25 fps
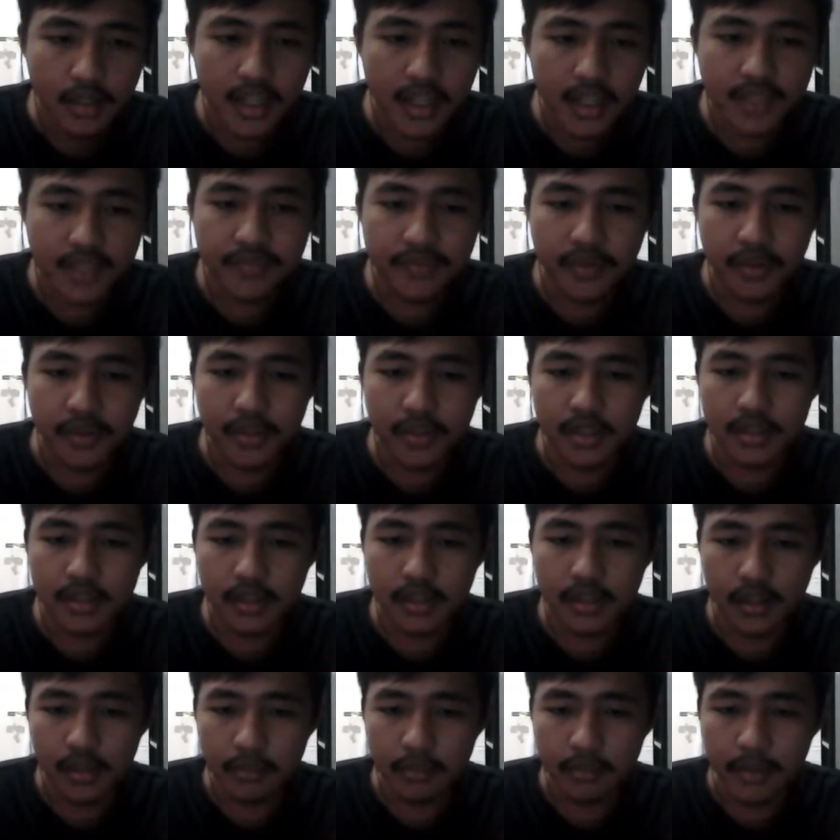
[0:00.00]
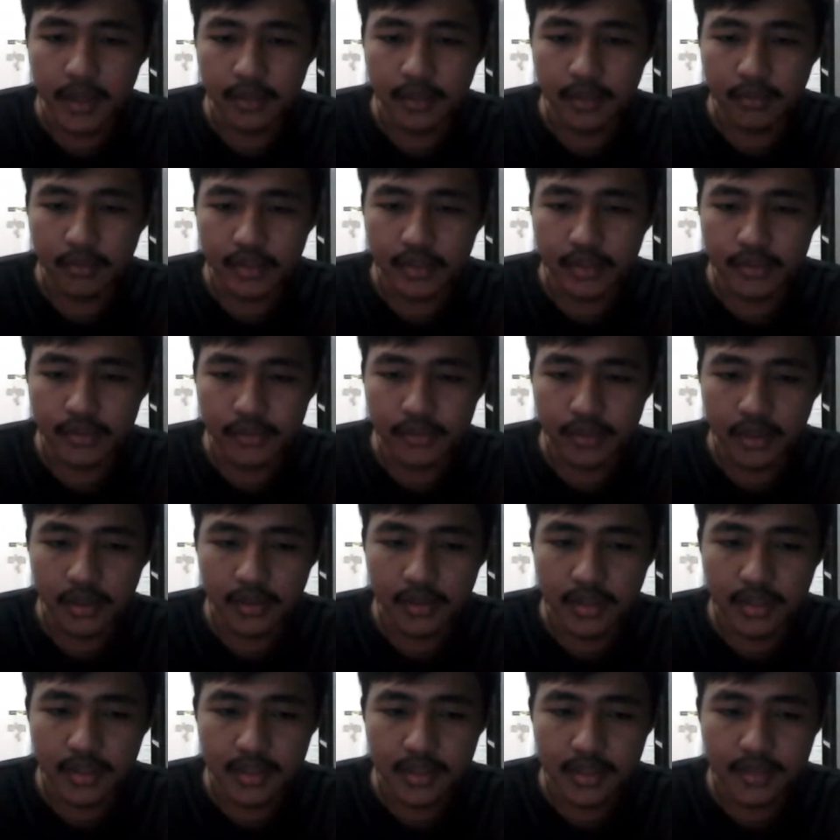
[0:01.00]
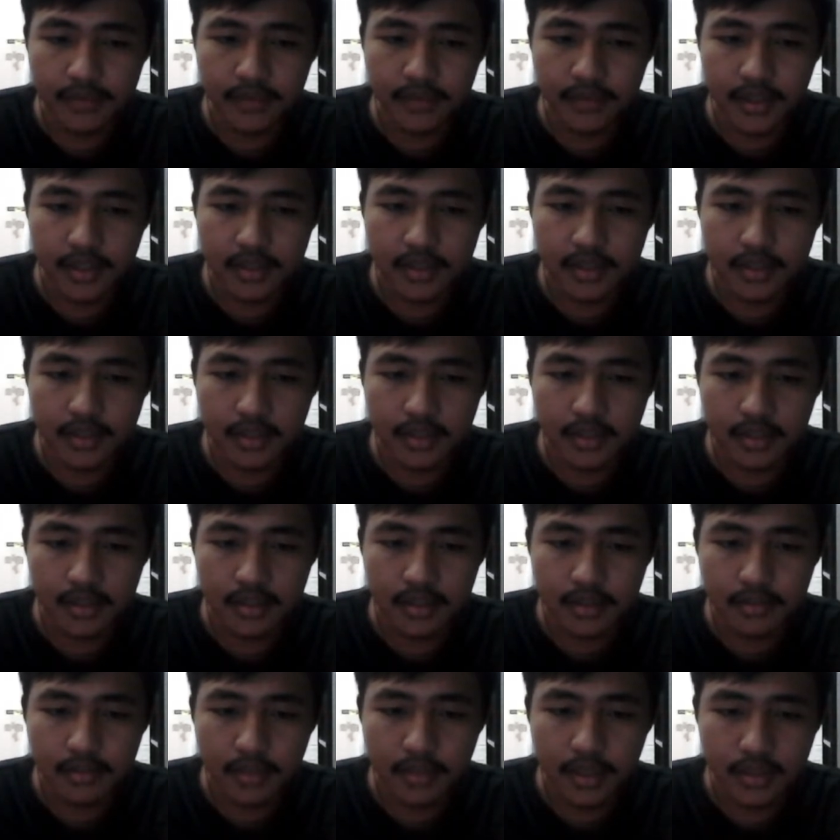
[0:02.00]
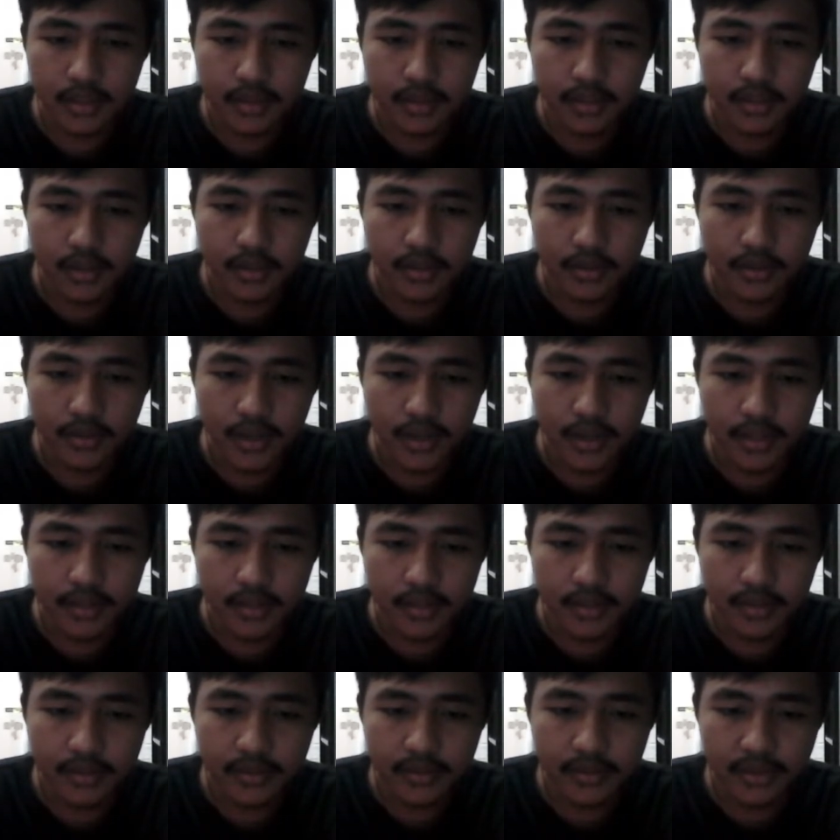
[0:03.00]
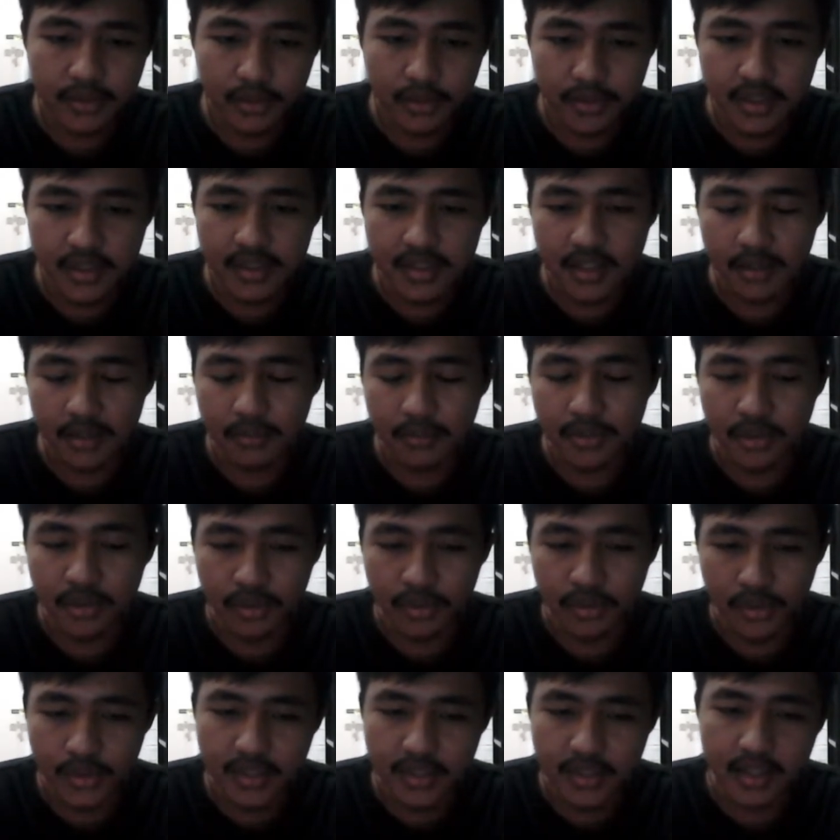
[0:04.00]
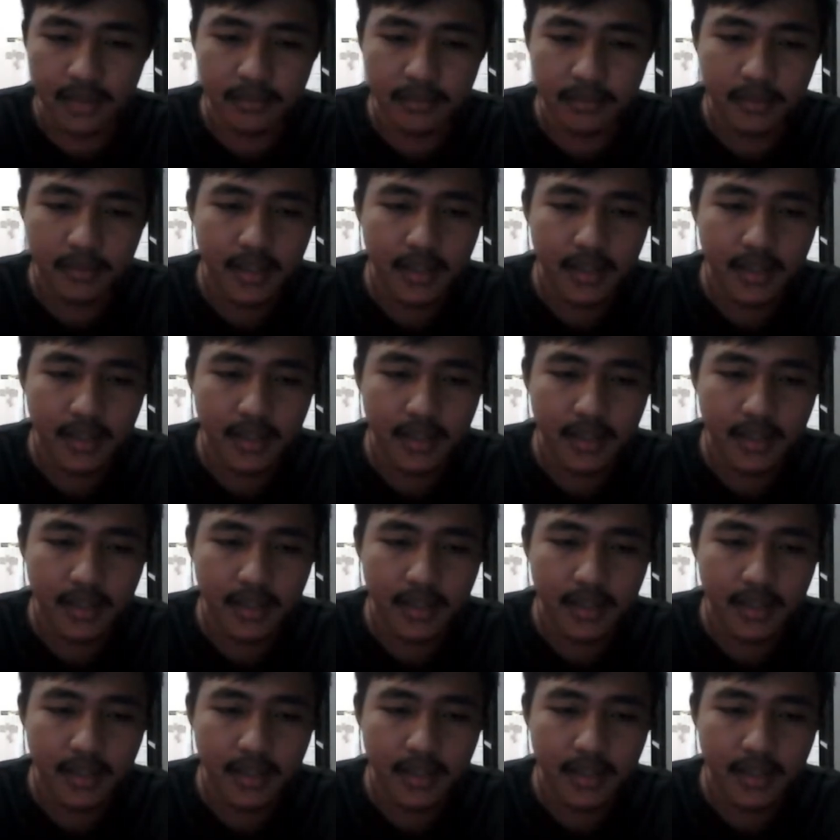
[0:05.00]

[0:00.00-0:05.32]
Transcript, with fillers: As for the dull background throughout these fight scenes, well, there's your answer. You win some, you lose some.